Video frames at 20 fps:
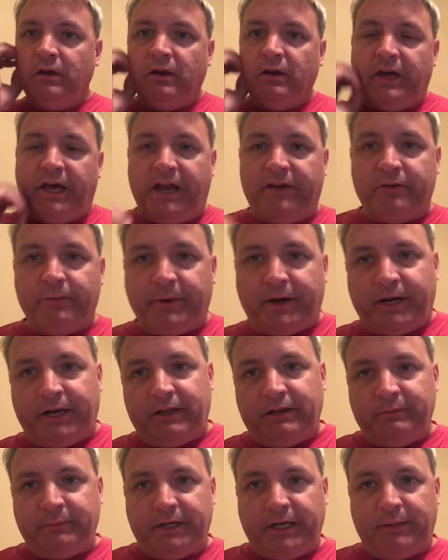Hey
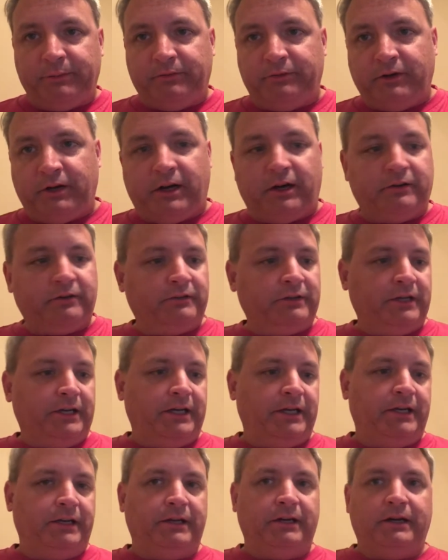everybody, my name is Josh,
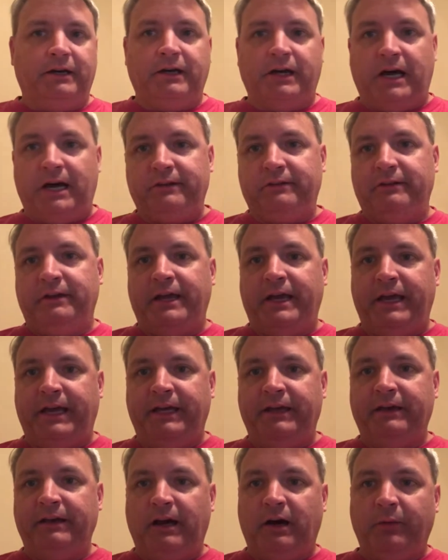and uh,
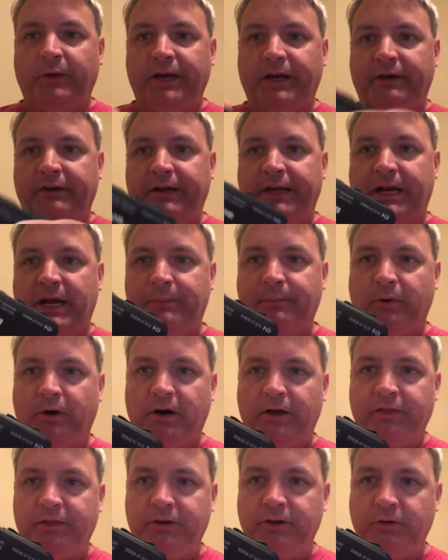today I went out and I
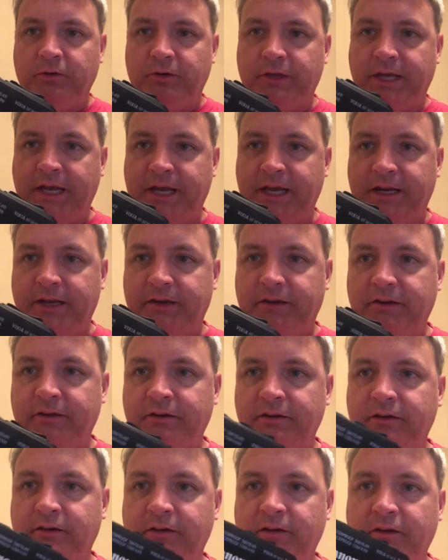bought the new Canon
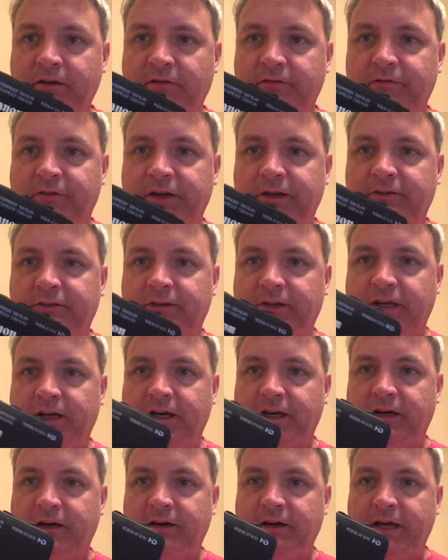
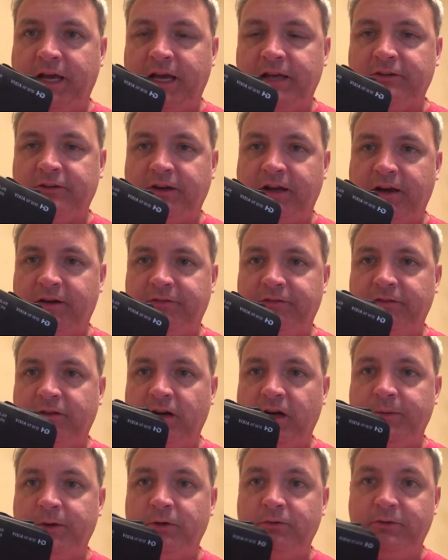Vixia
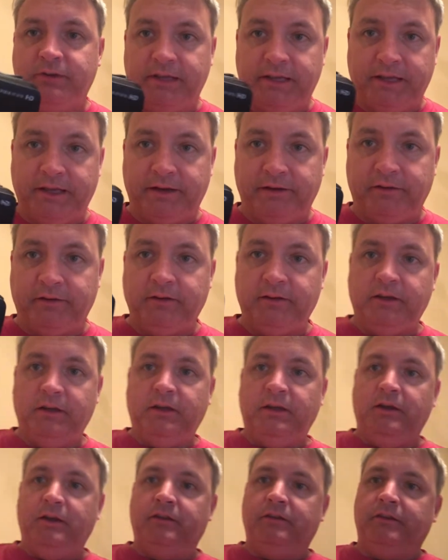HFW10.
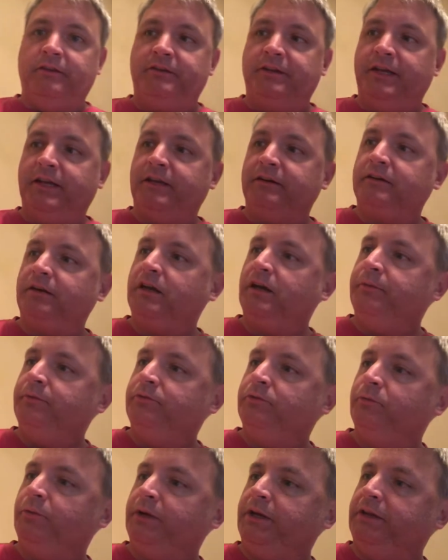The 10
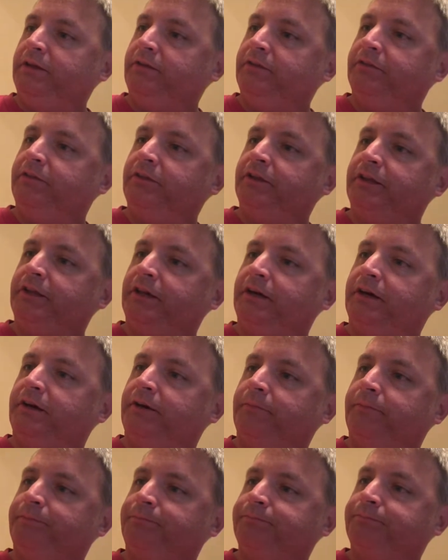comes with
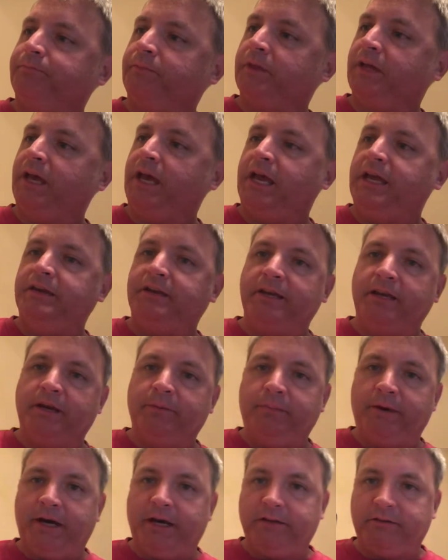um, 8
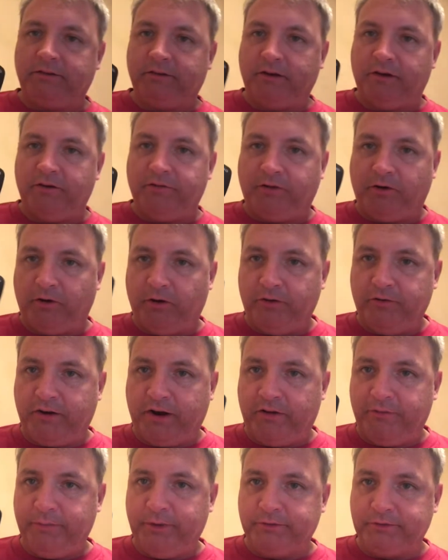gigabytes of hard
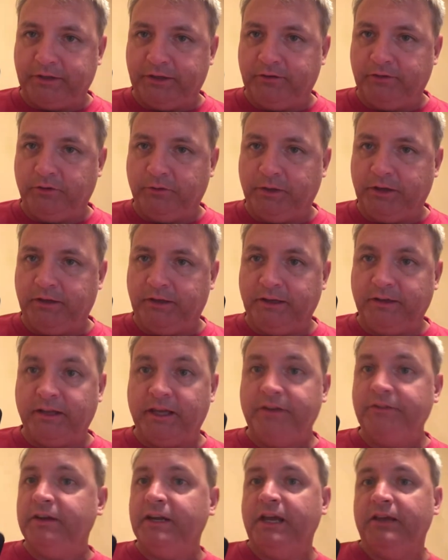drive built into it. The
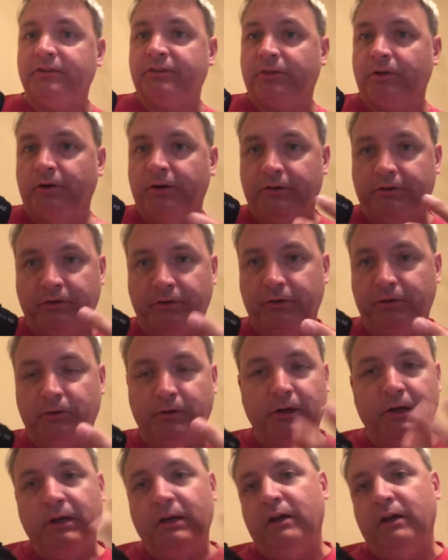11 has 32.